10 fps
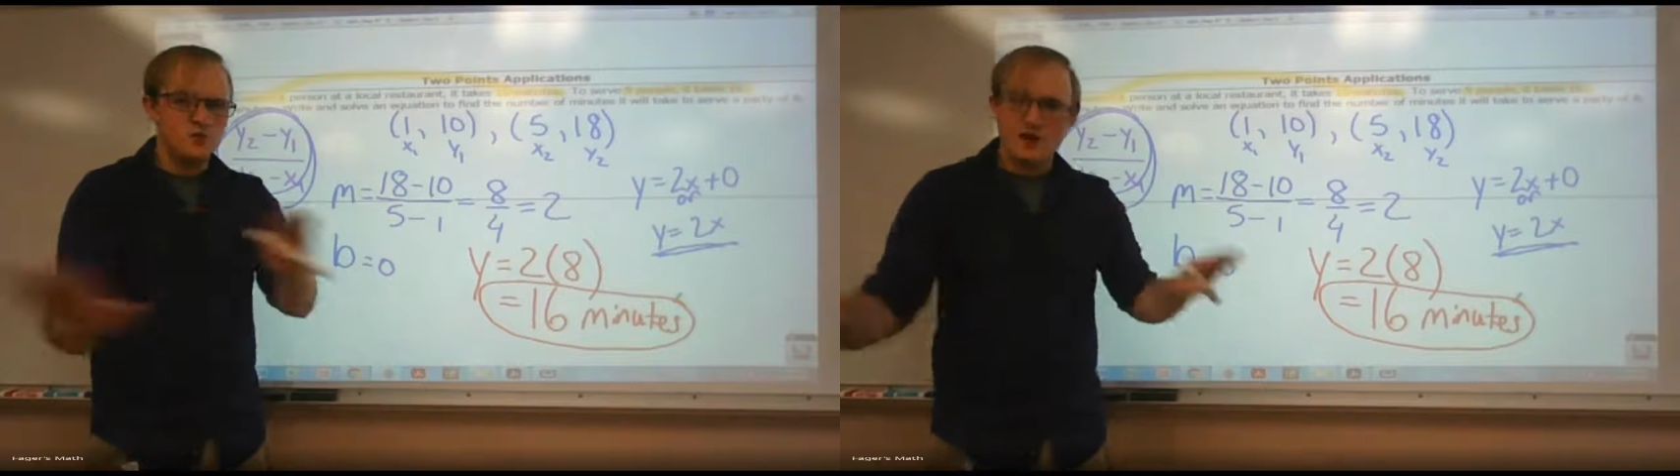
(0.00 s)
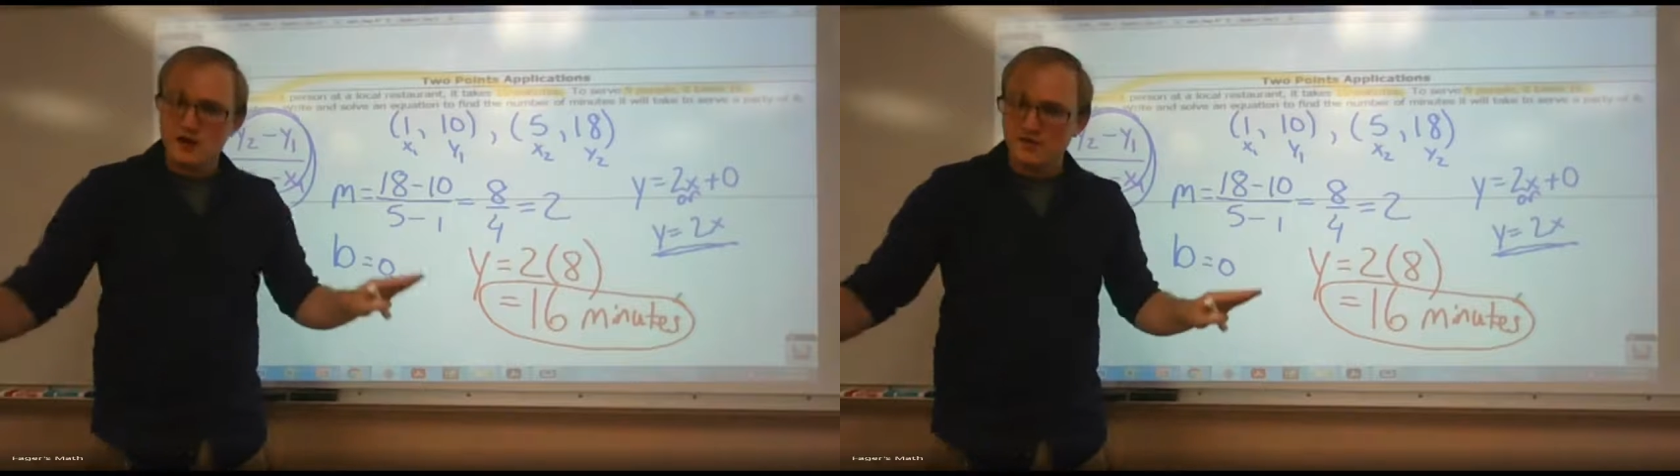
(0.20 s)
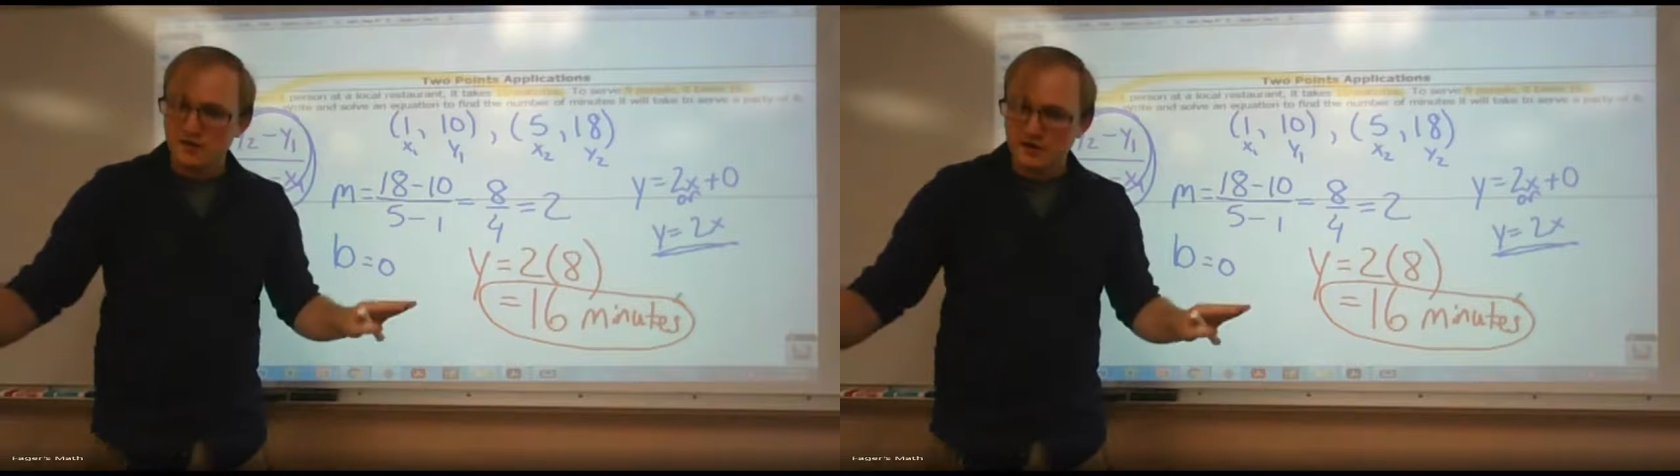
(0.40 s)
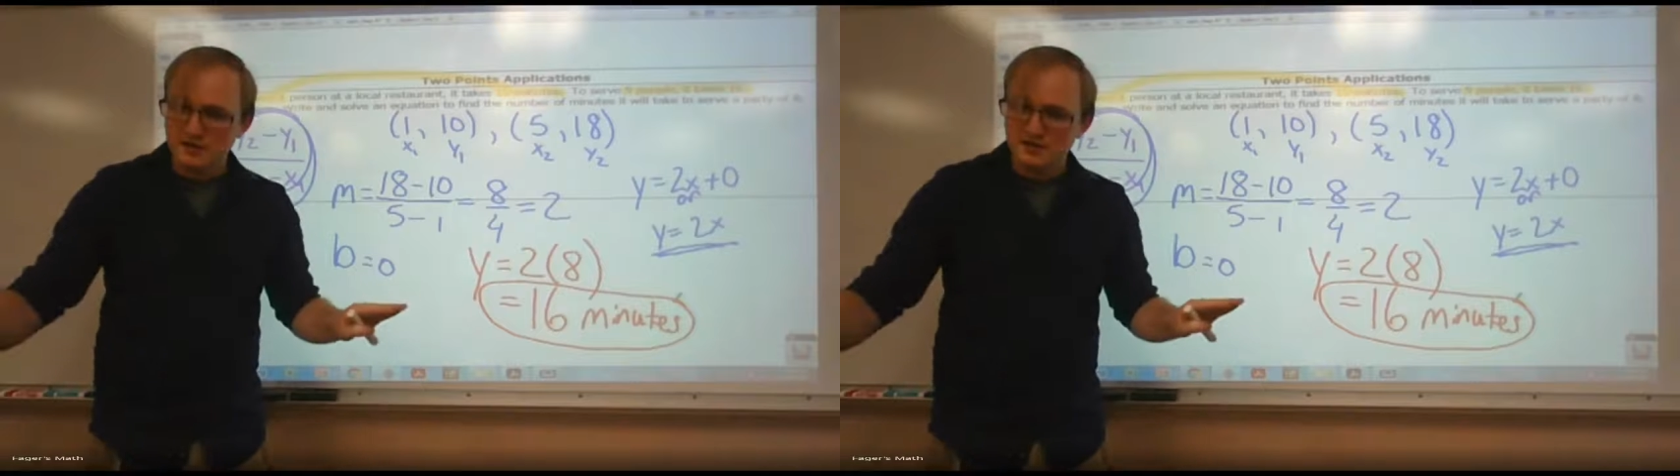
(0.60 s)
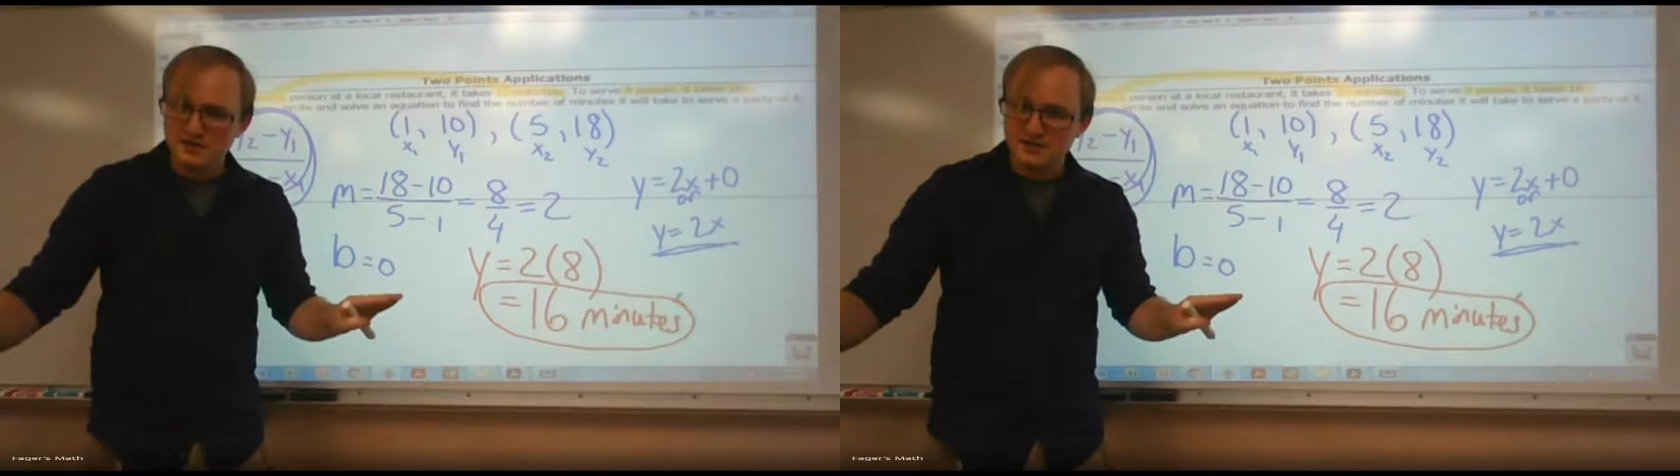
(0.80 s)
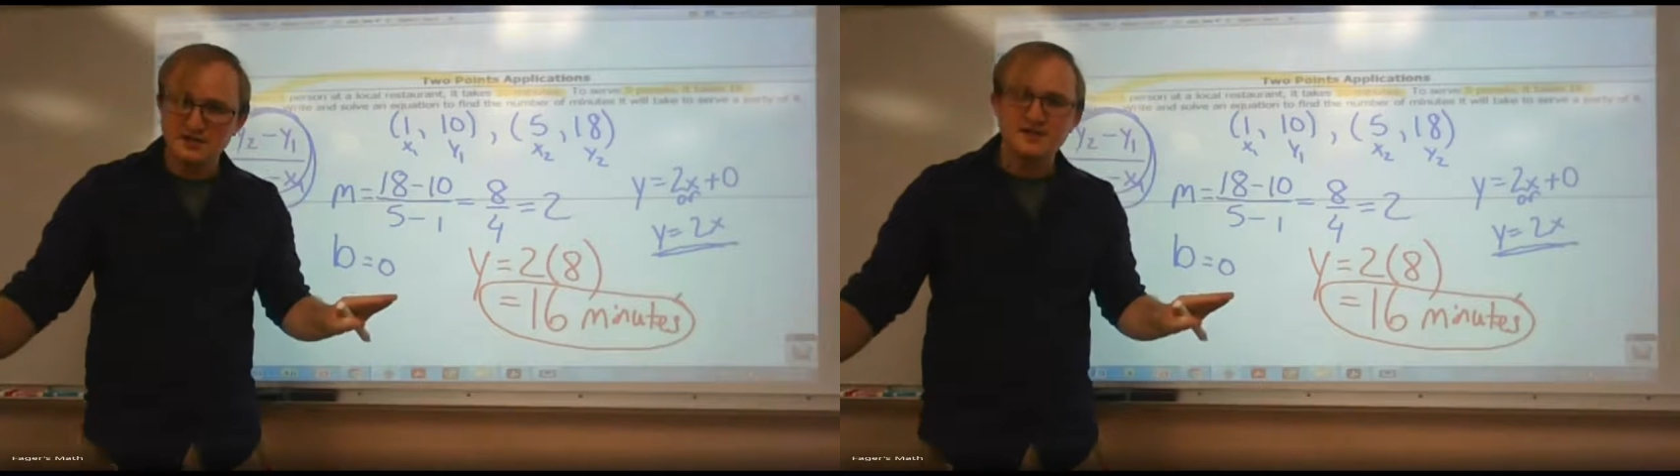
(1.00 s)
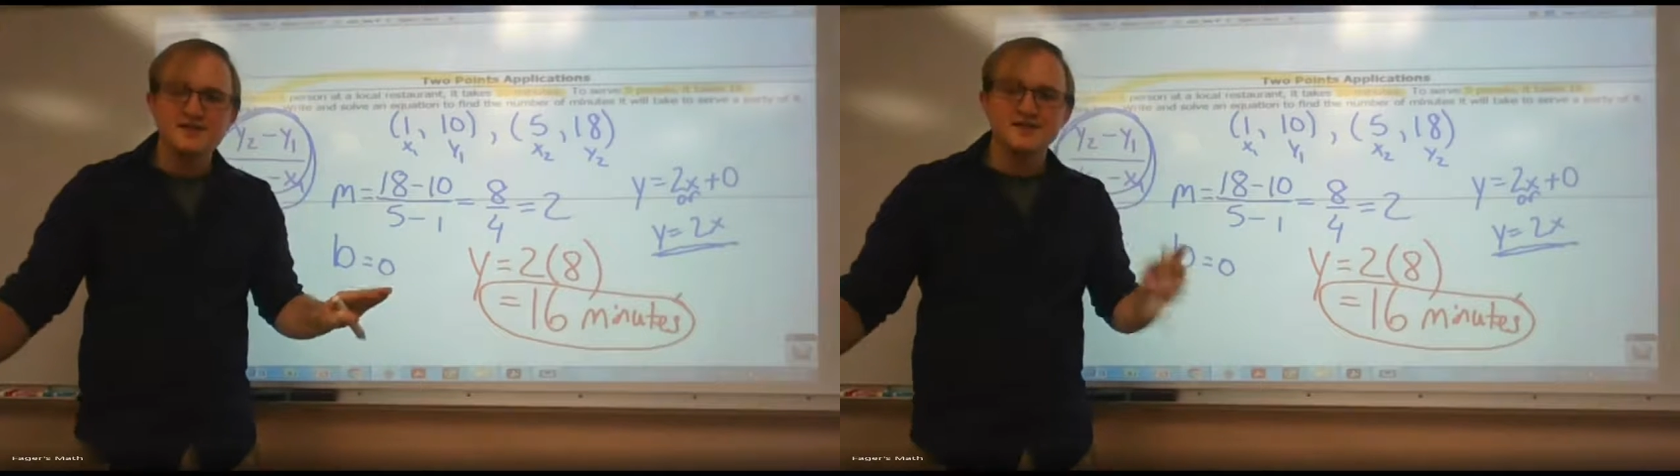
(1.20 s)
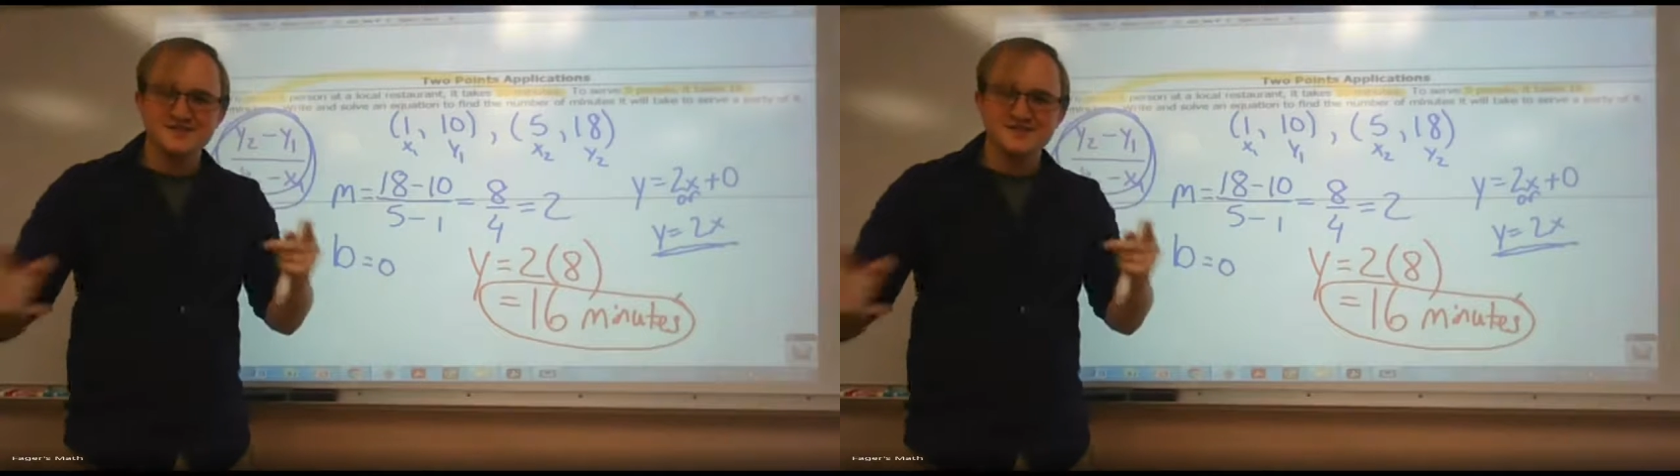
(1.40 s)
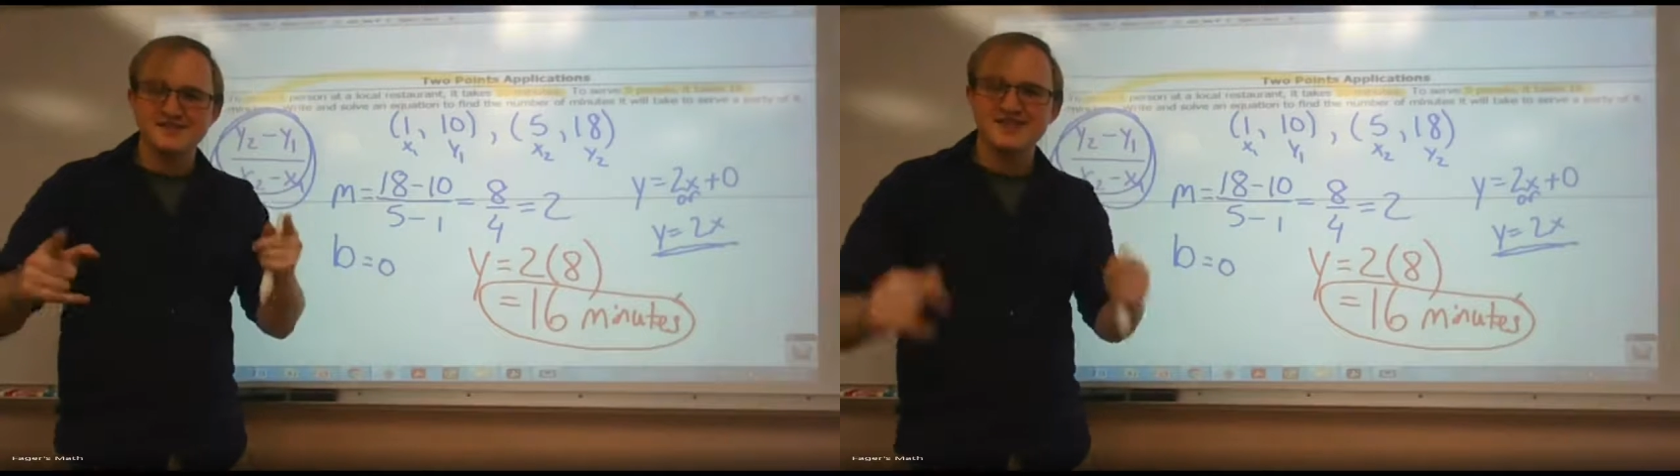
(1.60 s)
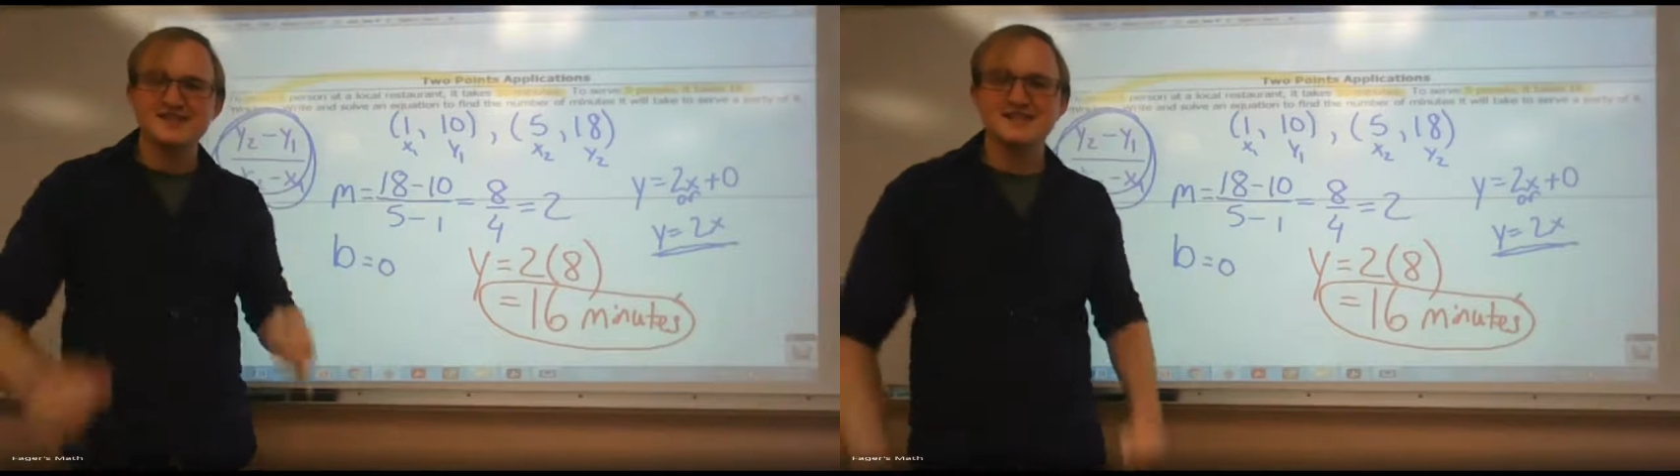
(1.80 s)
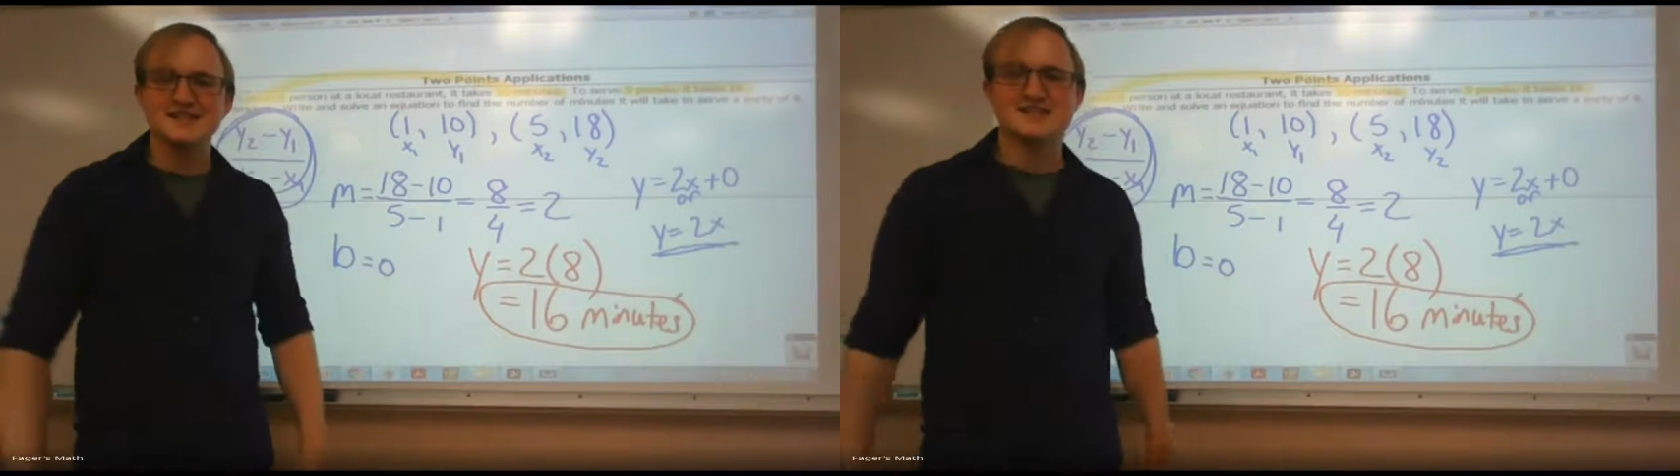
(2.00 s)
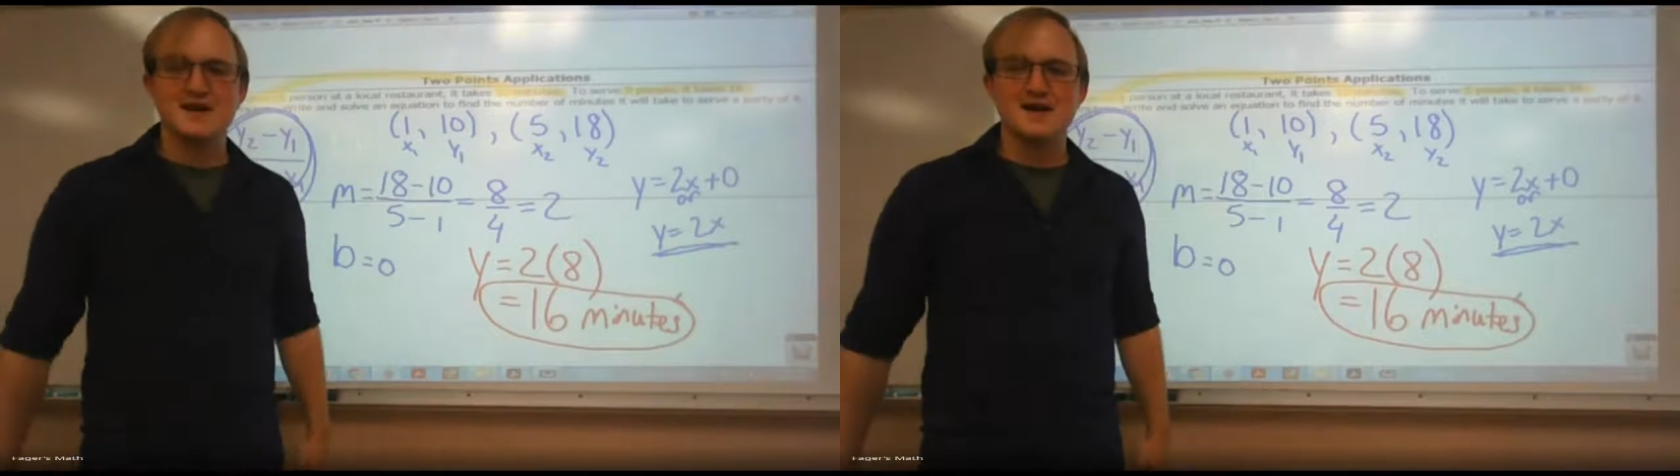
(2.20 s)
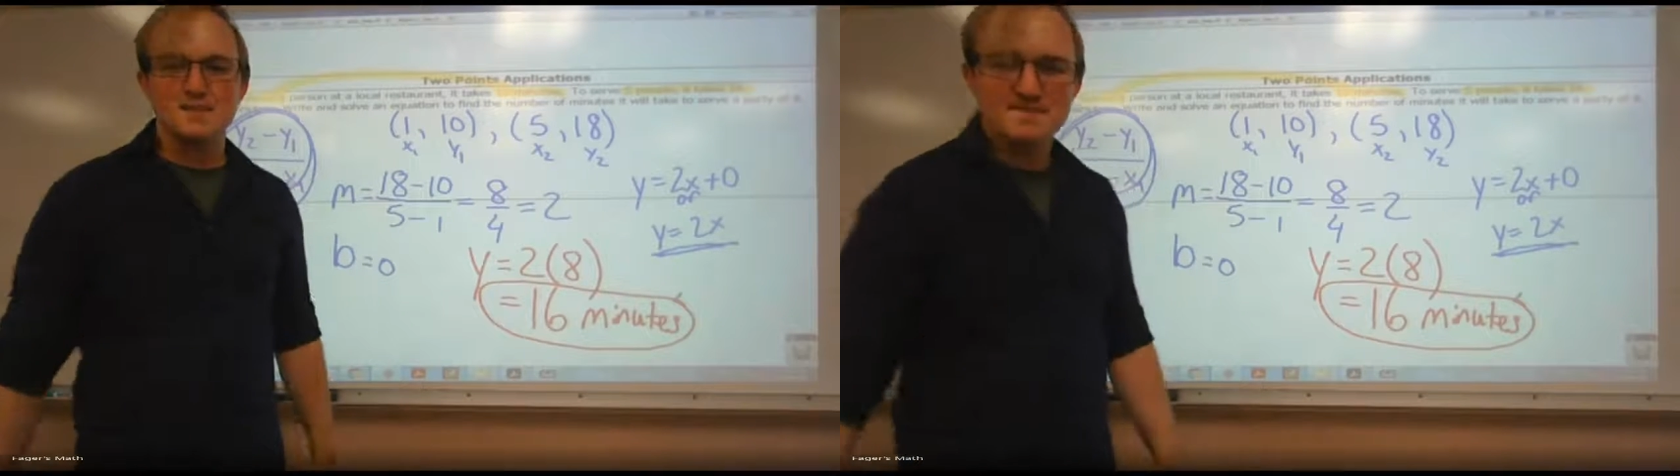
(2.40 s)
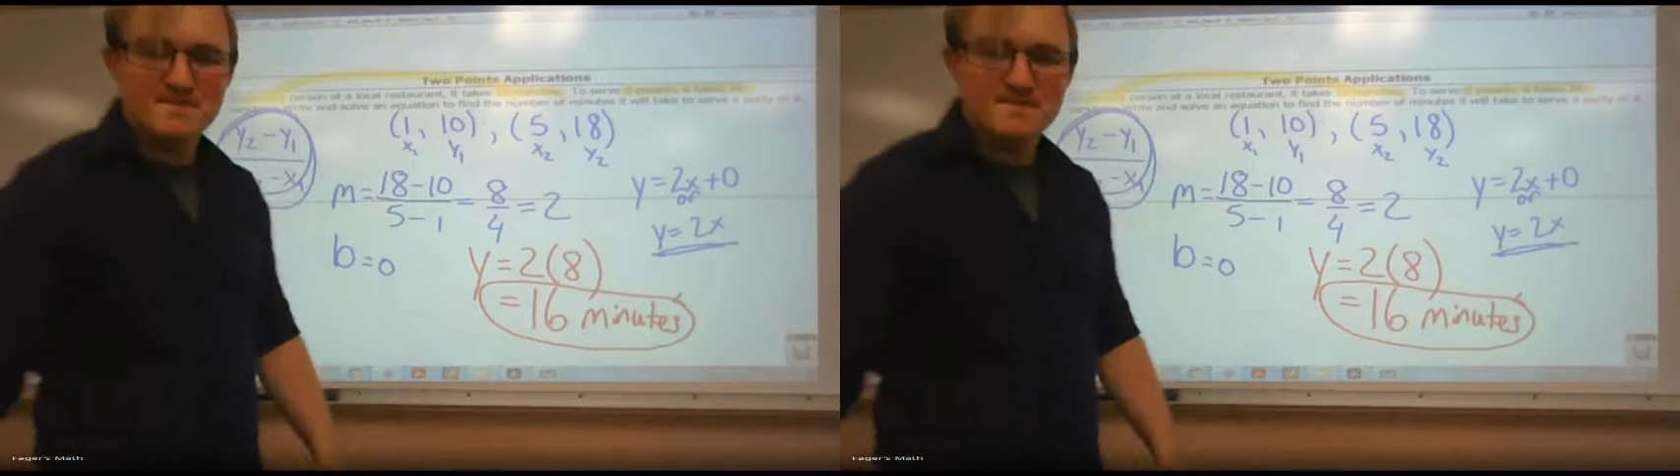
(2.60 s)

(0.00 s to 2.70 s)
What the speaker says: whenever it is. See you guys next time.